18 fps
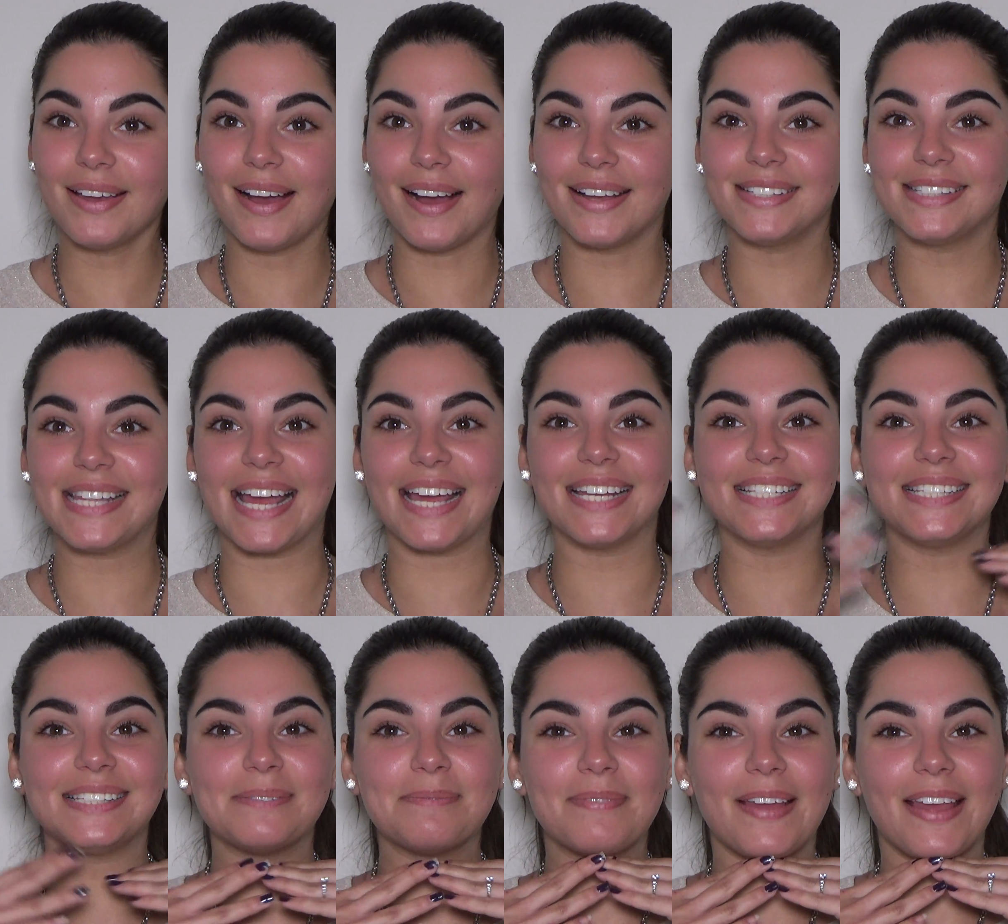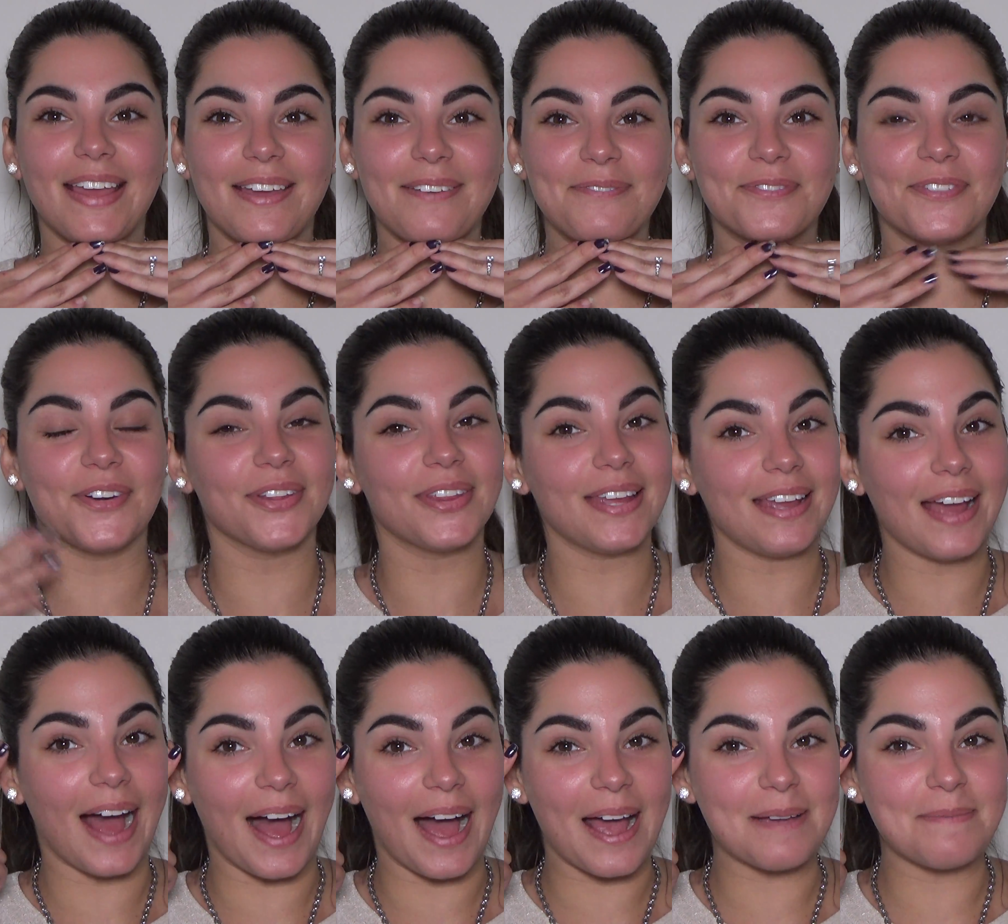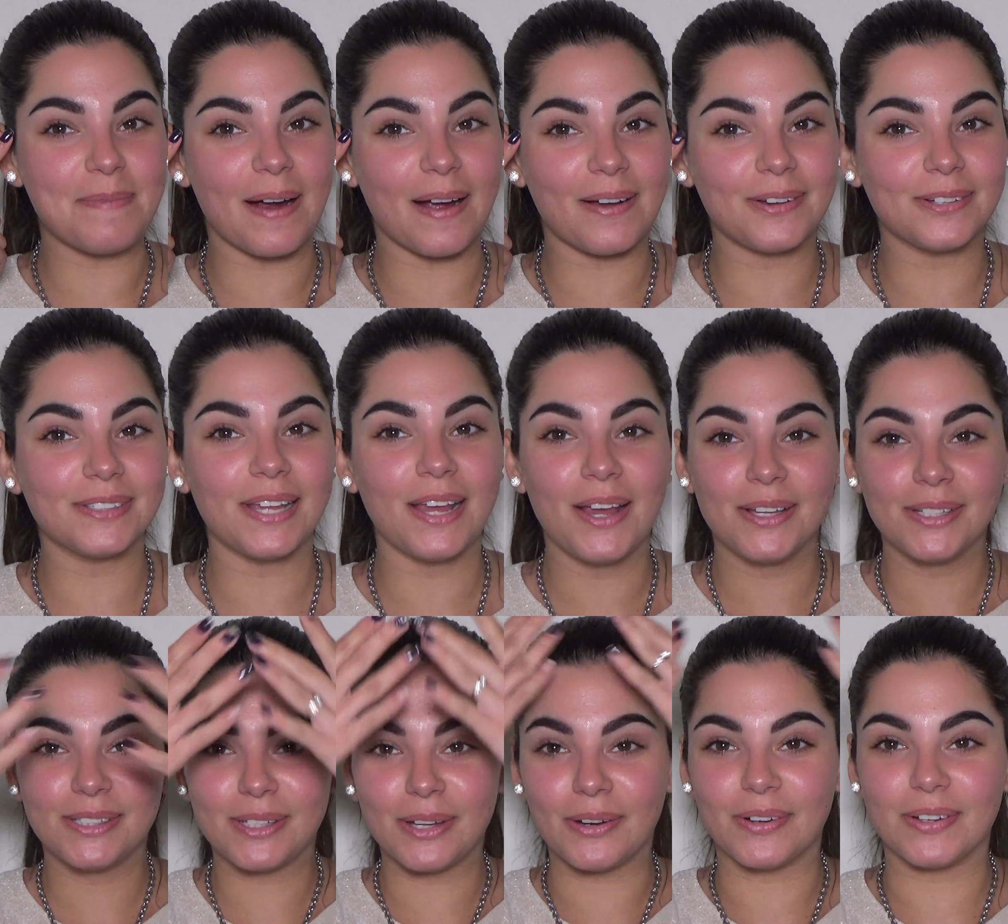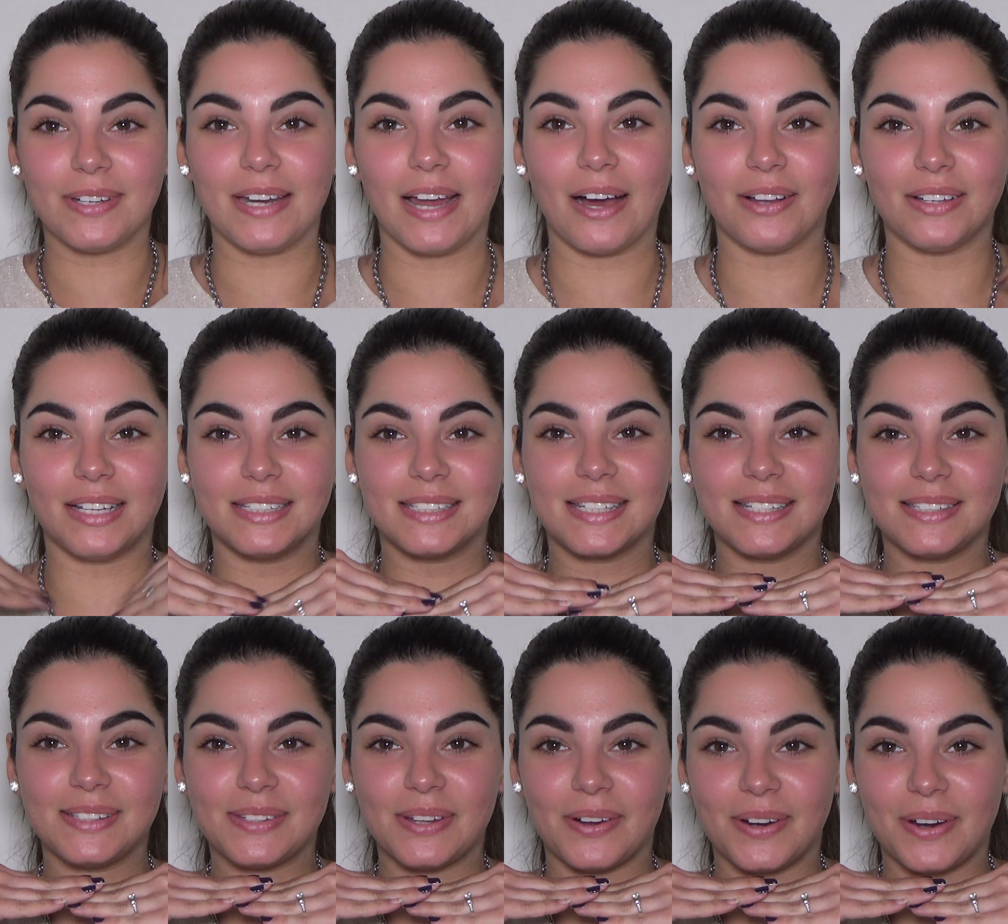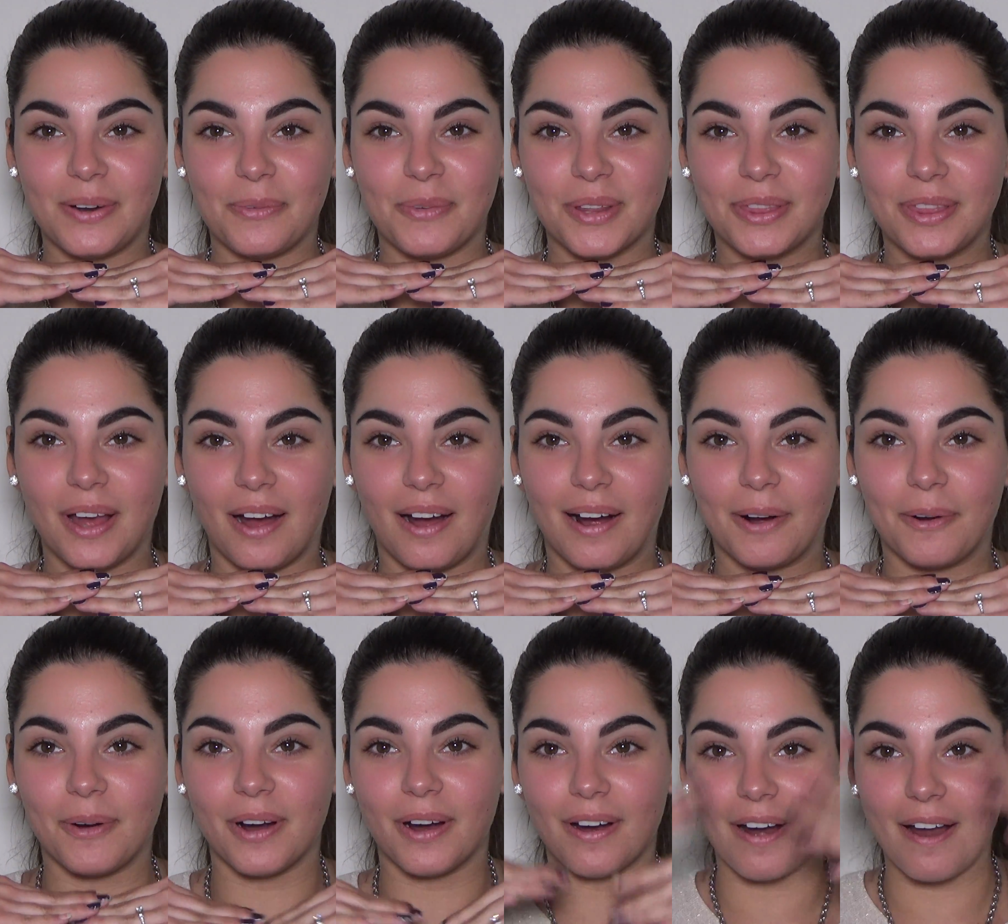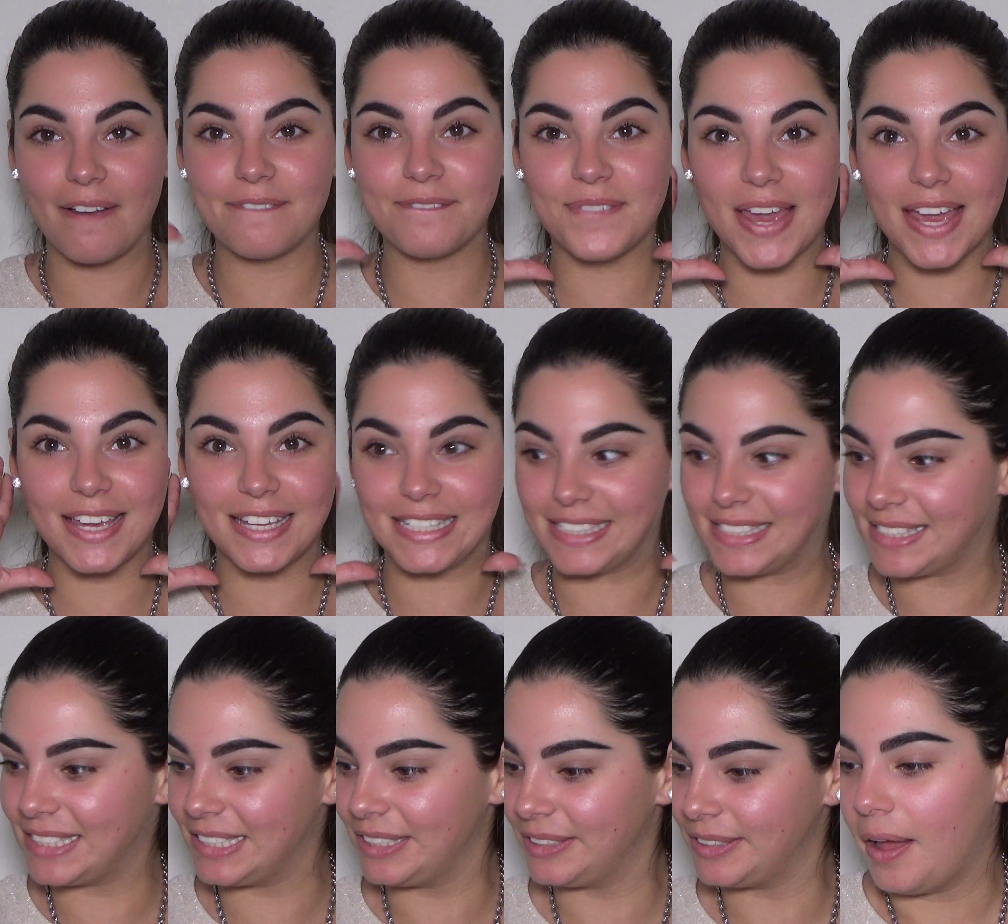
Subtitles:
guys, that is it for the eyebrows. So now let's get started with our face.